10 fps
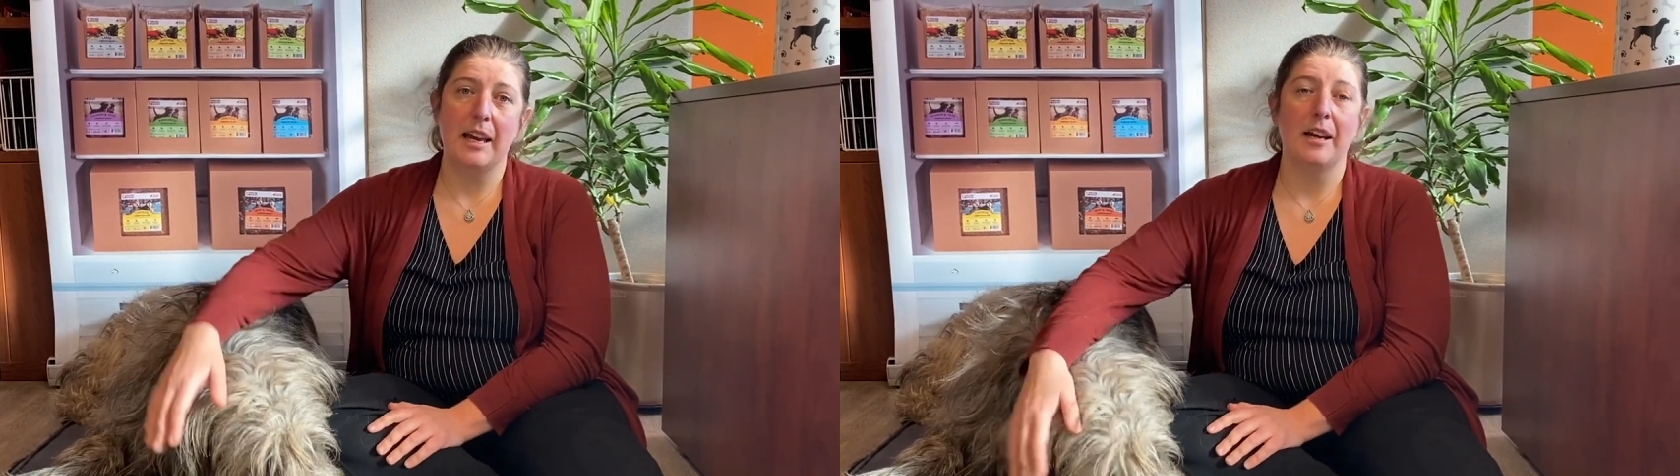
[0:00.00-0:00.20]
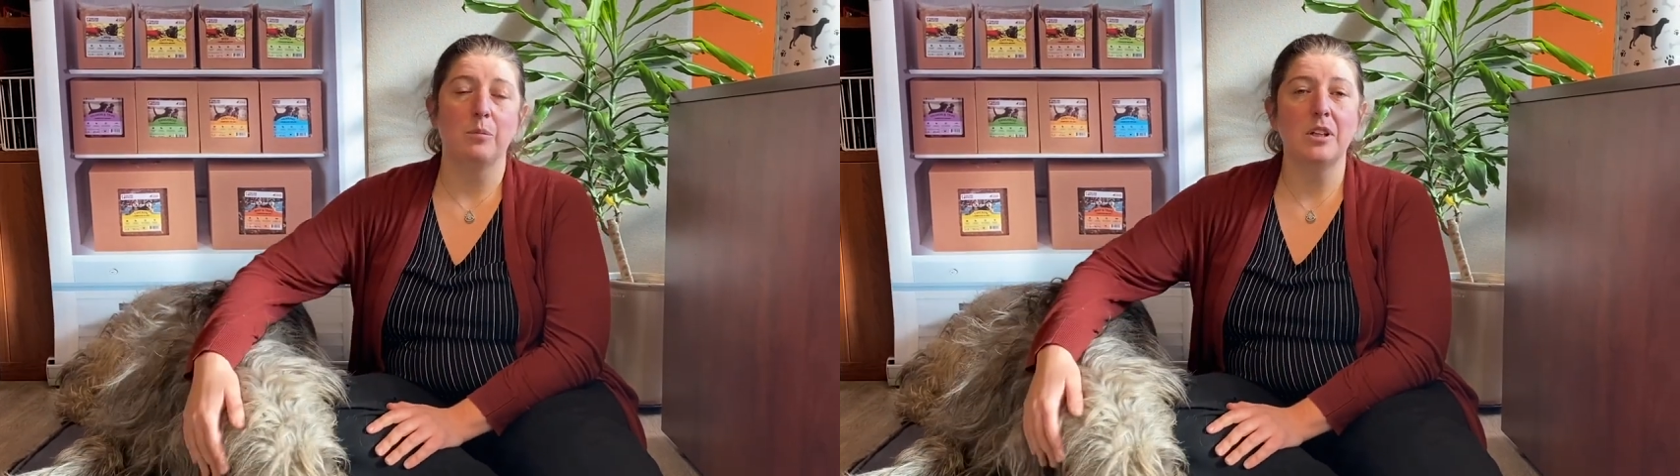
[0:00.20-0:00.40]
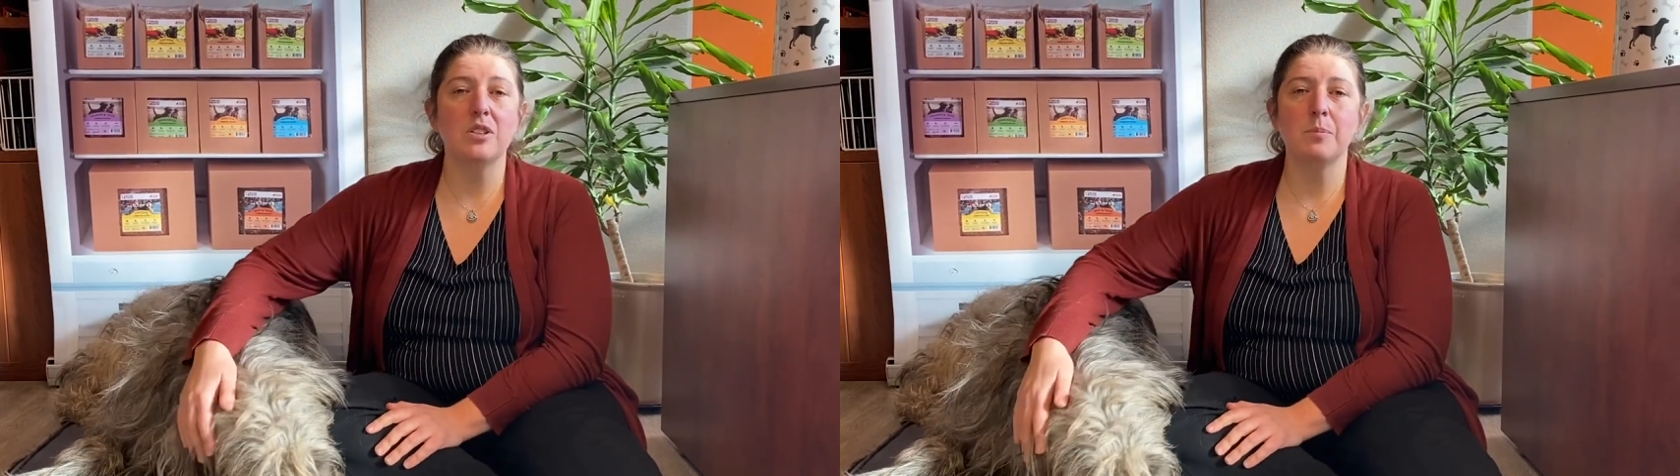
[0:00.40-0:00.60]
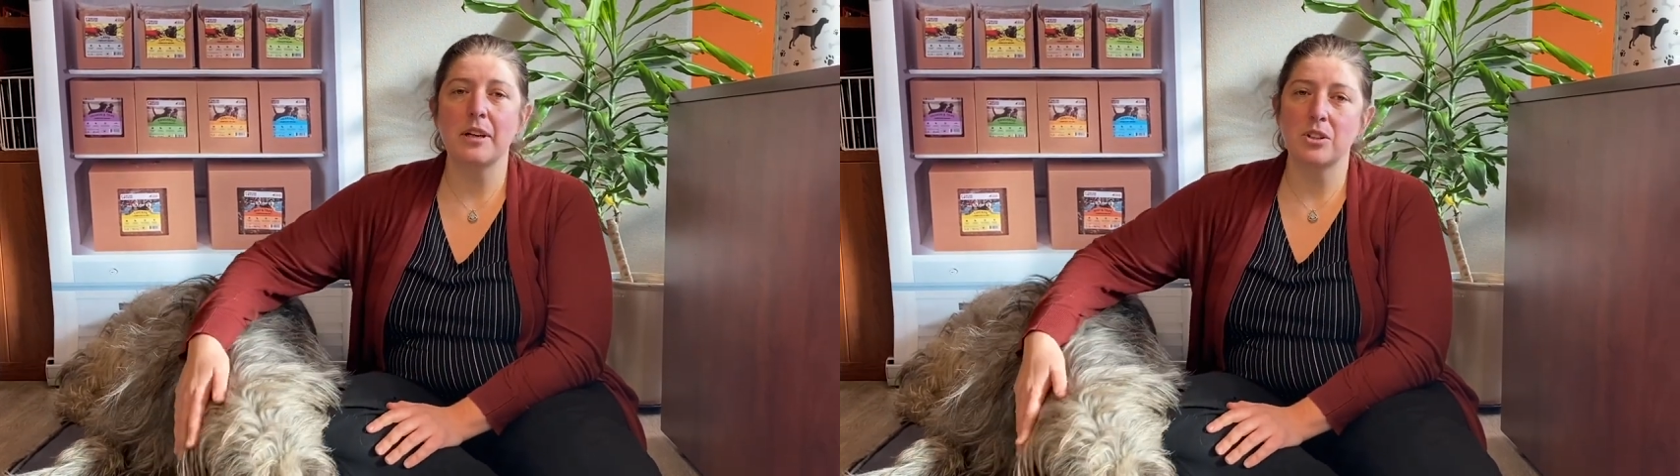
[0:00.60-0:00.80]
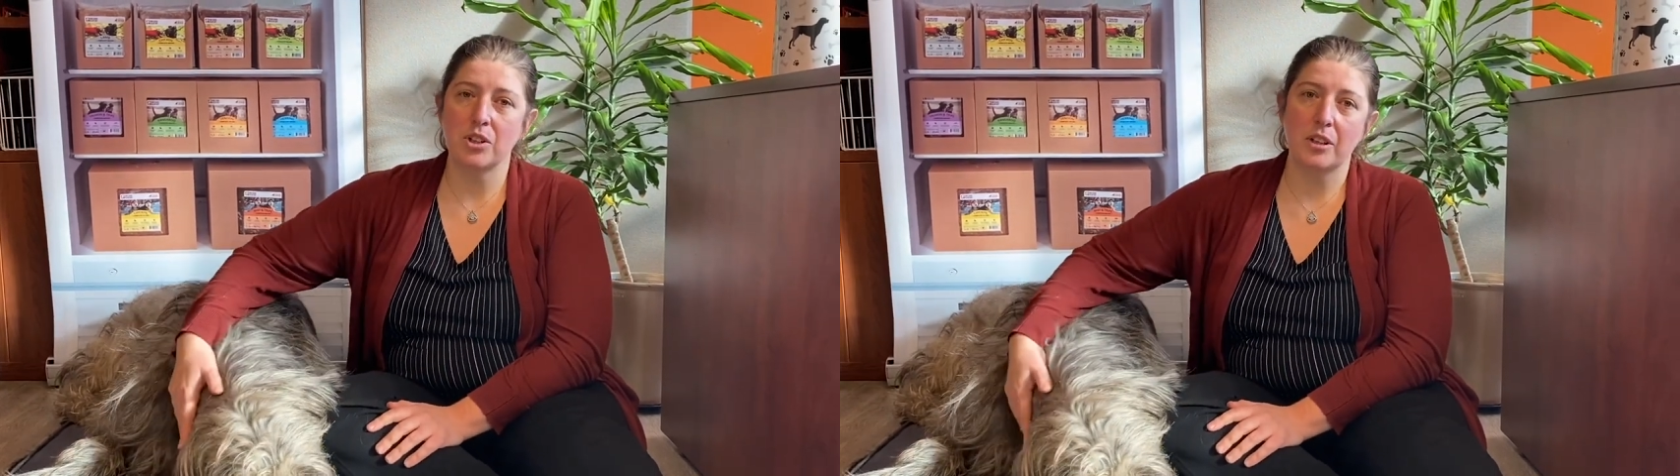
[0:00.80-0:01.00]
and I wanted to
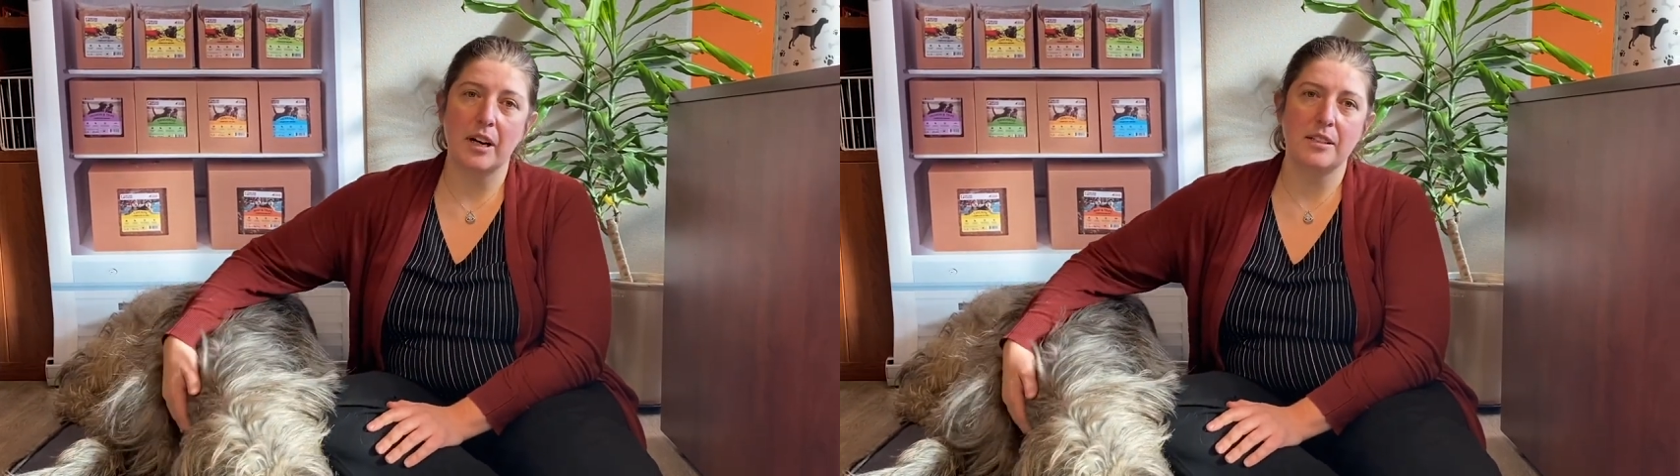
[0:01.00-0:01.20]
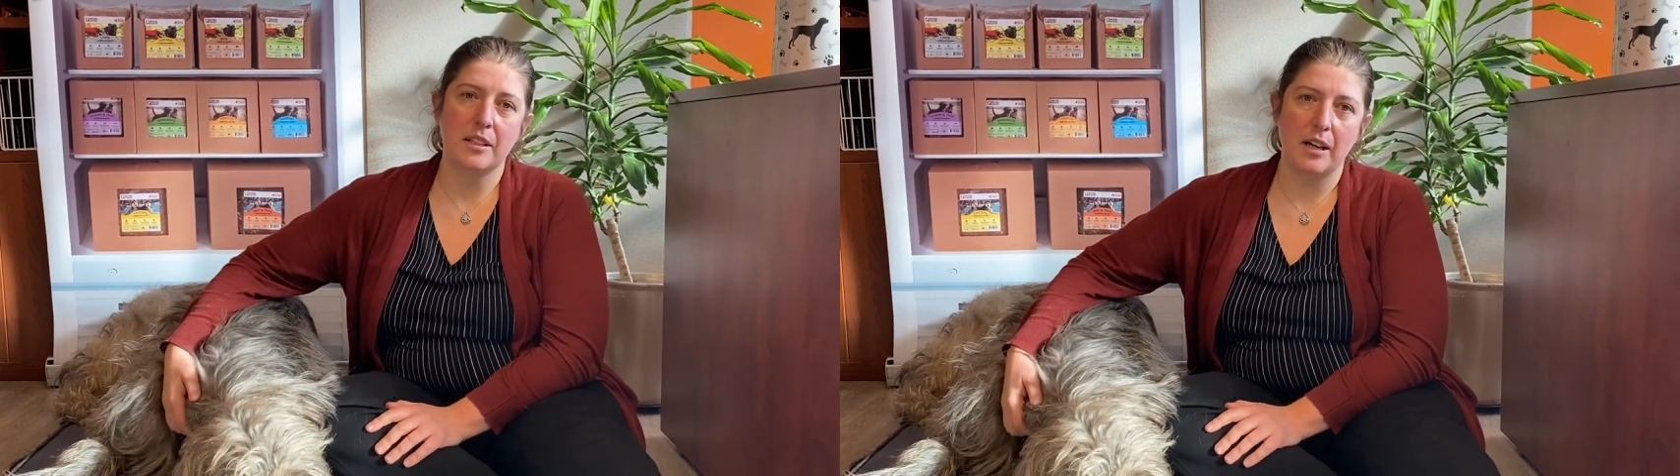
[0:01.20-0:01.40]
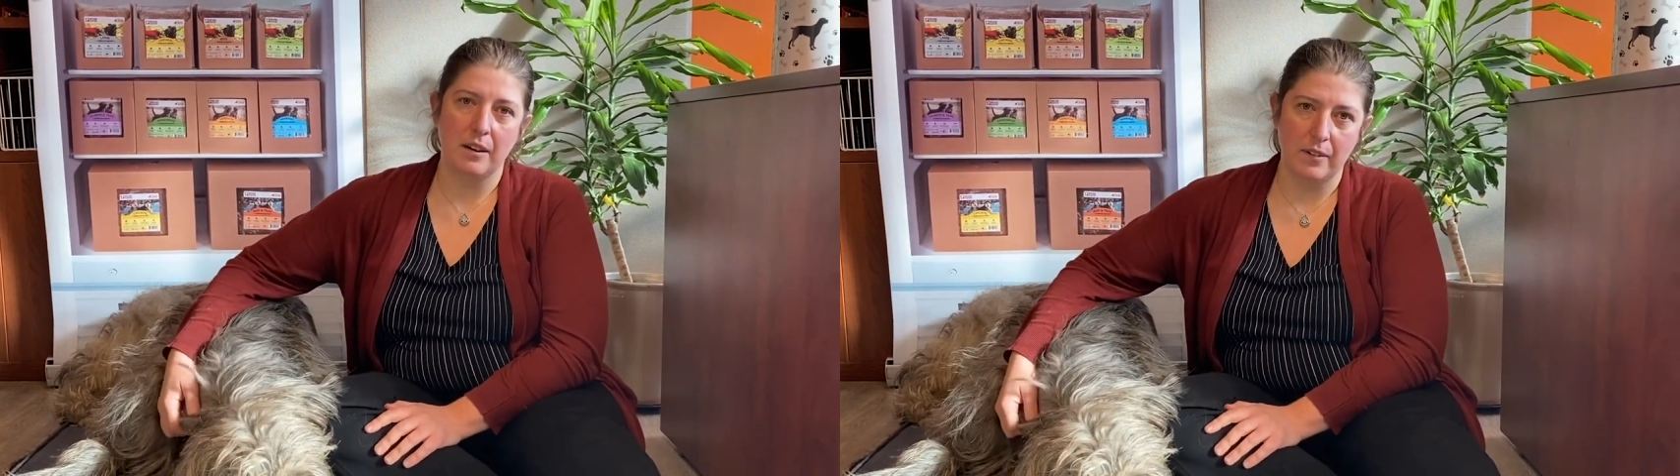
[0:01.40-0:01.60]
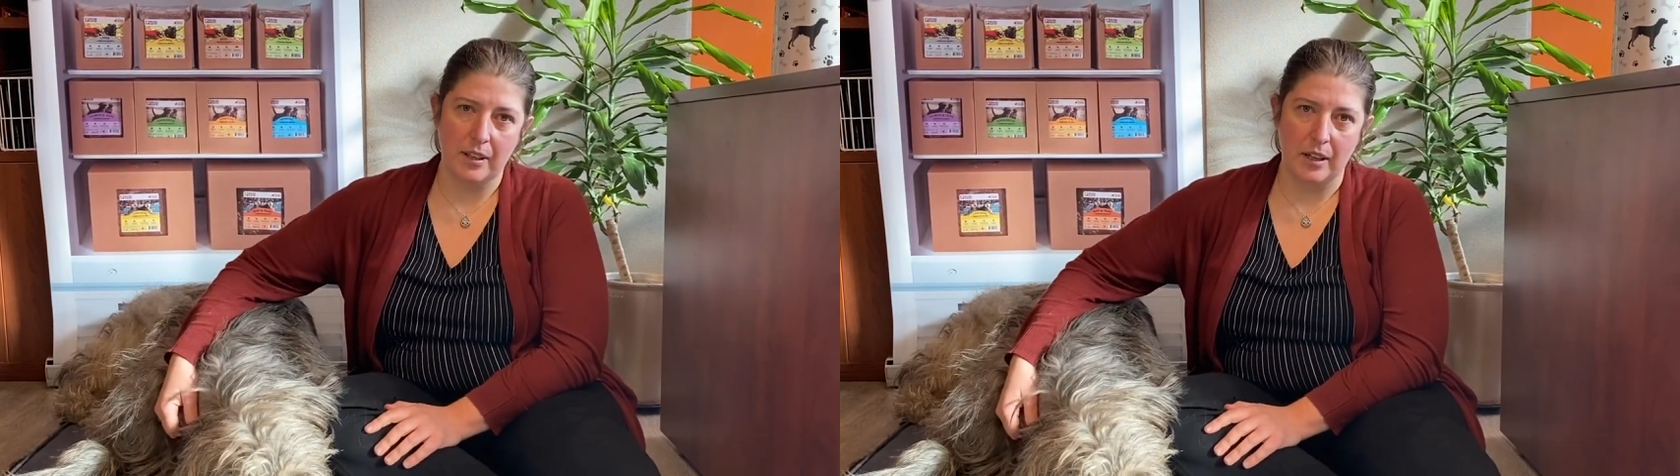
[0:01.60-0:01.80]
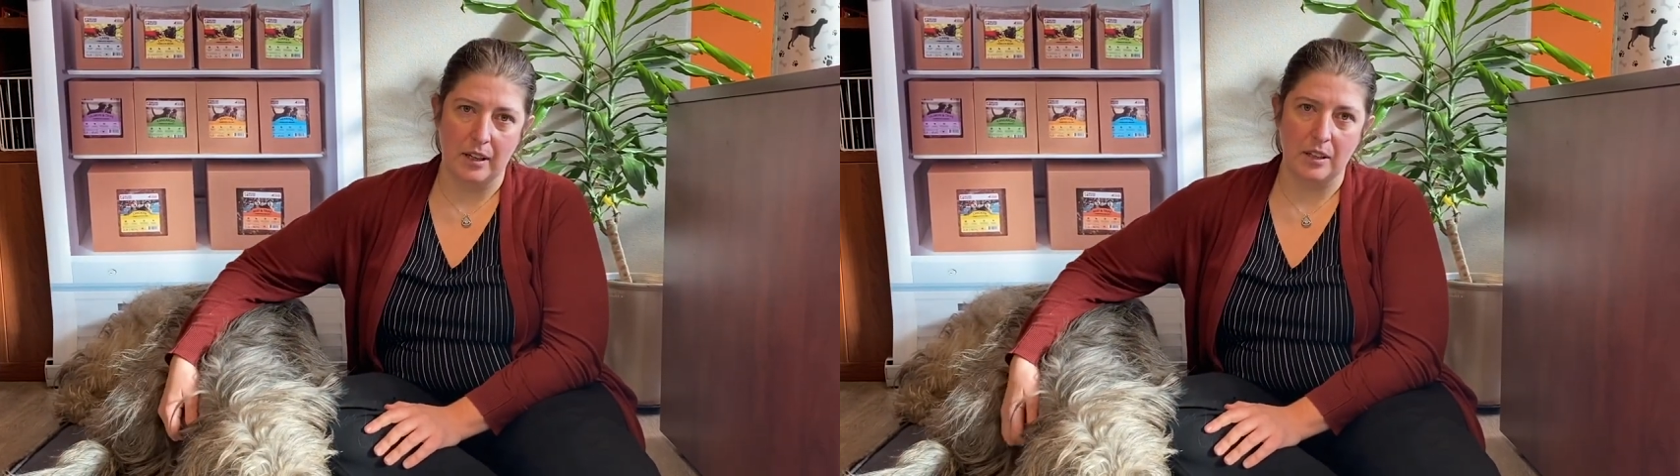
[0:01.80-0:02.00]
make sure that I did
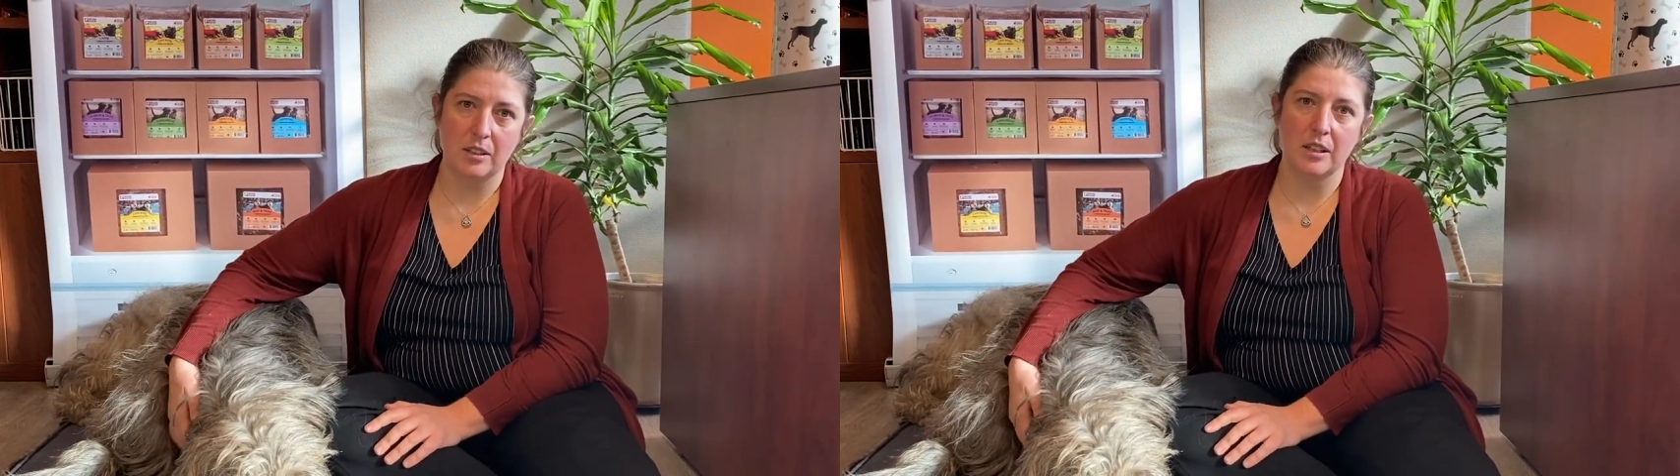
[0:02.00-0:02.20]
everything